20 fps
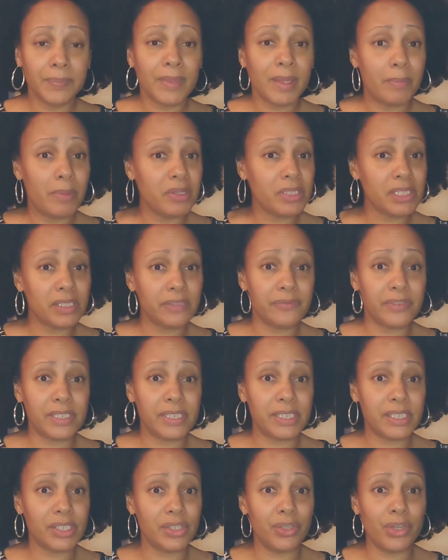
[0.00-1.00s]
Most of
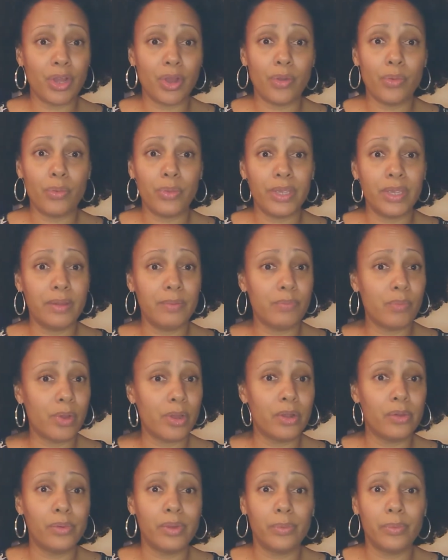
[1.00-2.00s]
us, we
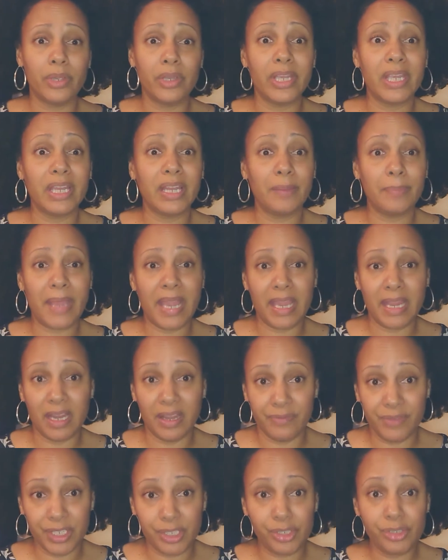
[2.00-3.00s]
work where we're getting paid
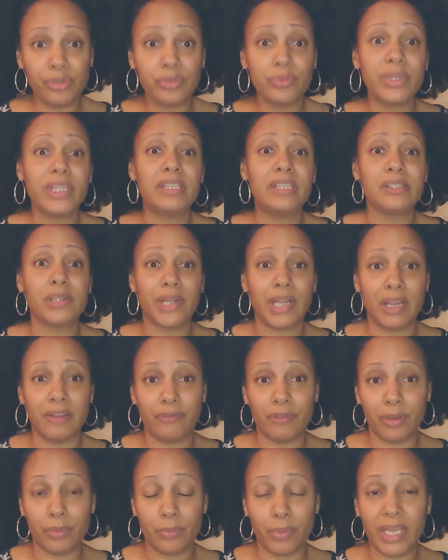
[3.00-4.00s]
every 2 weeks or
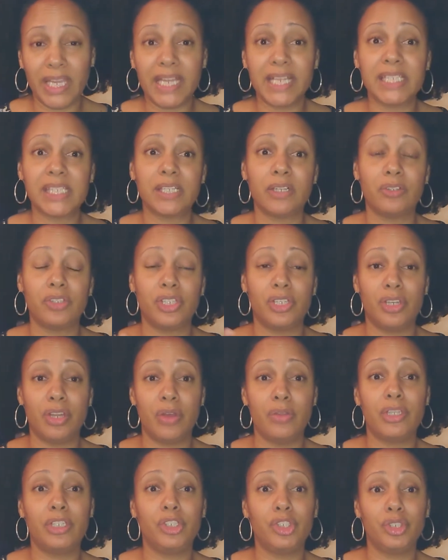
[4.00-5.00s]
every week. So to know
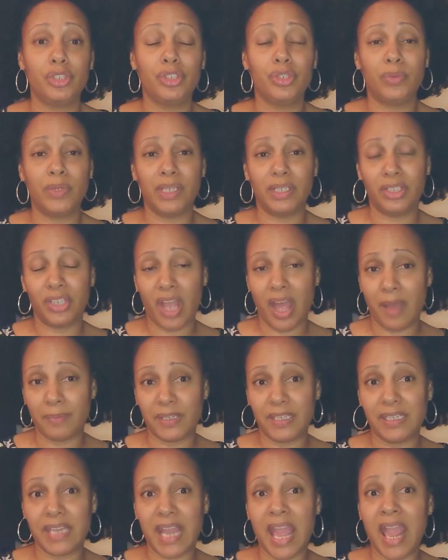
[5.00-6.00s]
that you're doing a job
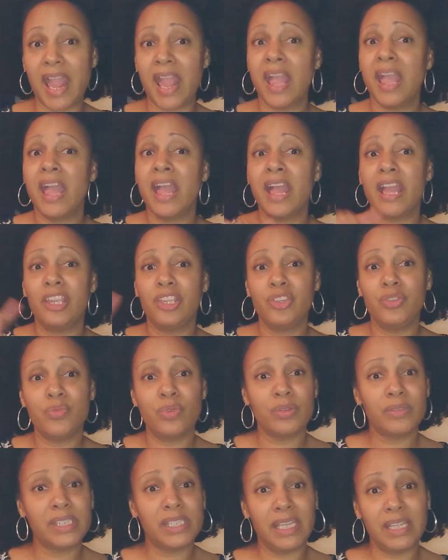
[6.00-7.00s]
today and you
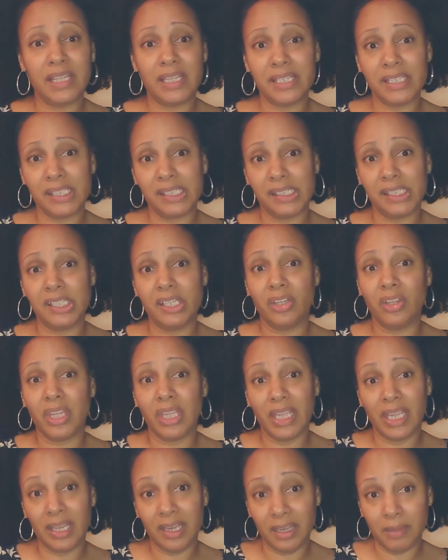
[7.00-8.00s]
won't see this until
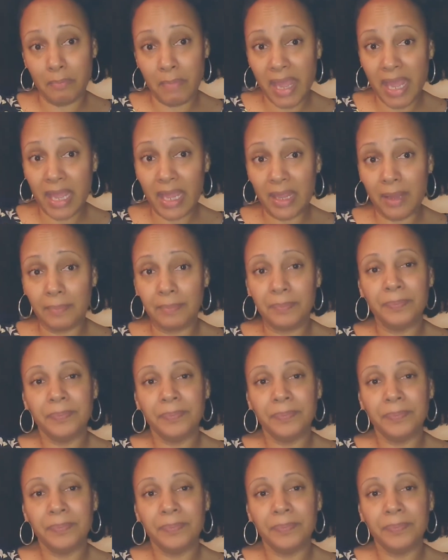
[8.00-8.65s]
the end of May,